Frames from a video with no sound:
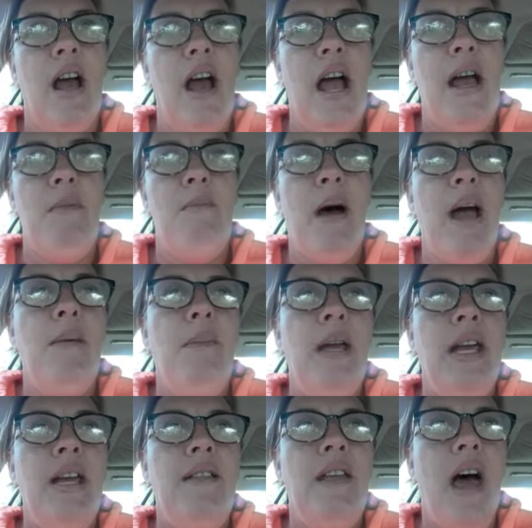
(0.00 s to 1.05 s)
And
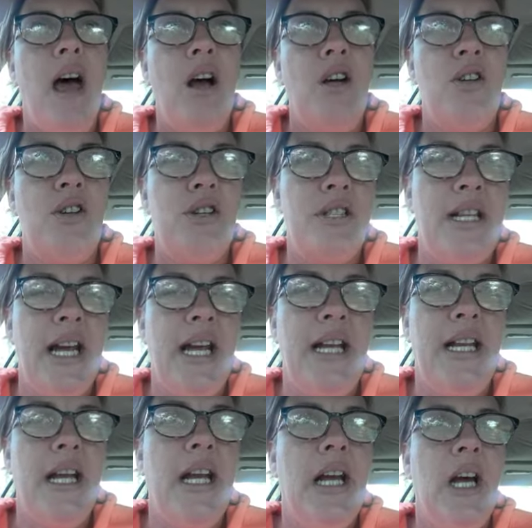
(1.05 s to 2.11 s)
maybe that
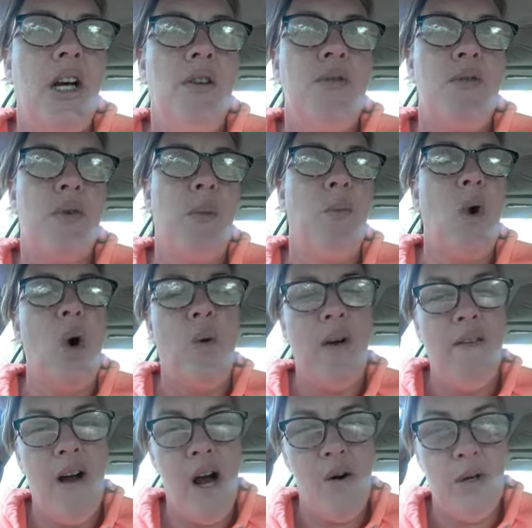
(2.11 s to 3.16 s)
understanding comes from what
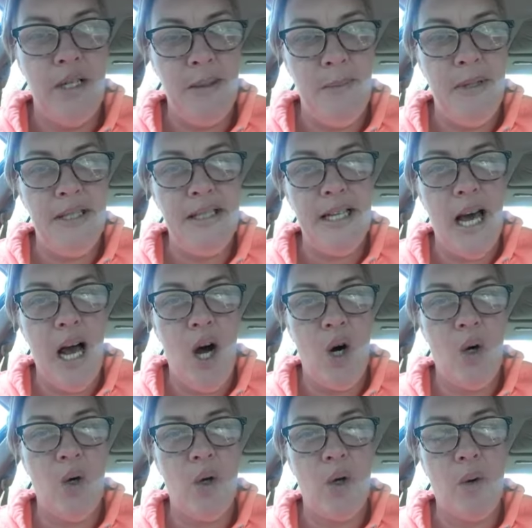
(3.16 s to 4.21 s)
we've always been
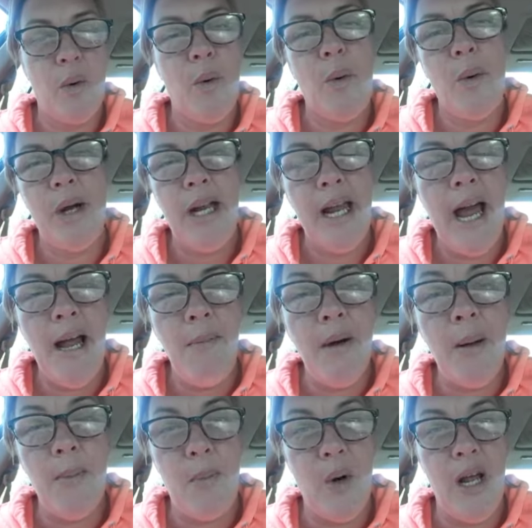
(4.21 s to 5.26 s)
taught or what came
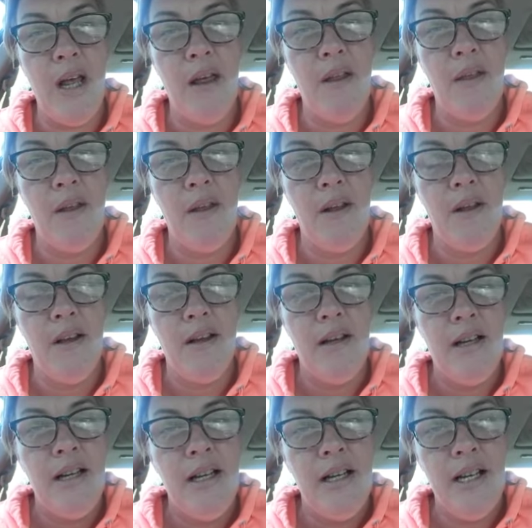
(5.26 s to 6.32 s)
up with.
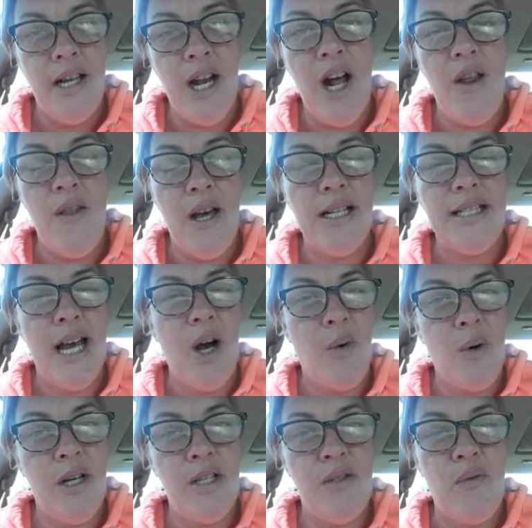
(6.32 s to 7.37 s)
You know, that's how it
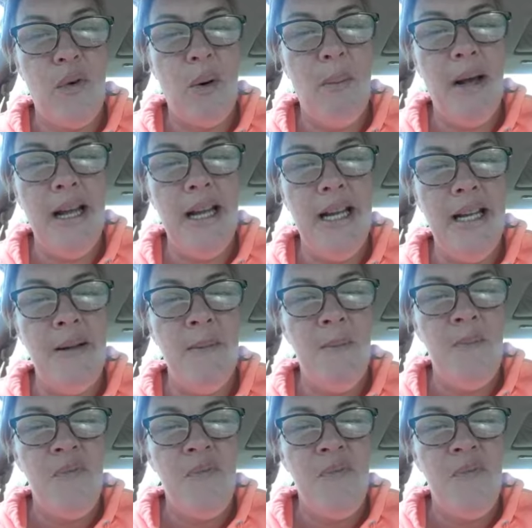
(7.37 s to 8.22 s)
was for me.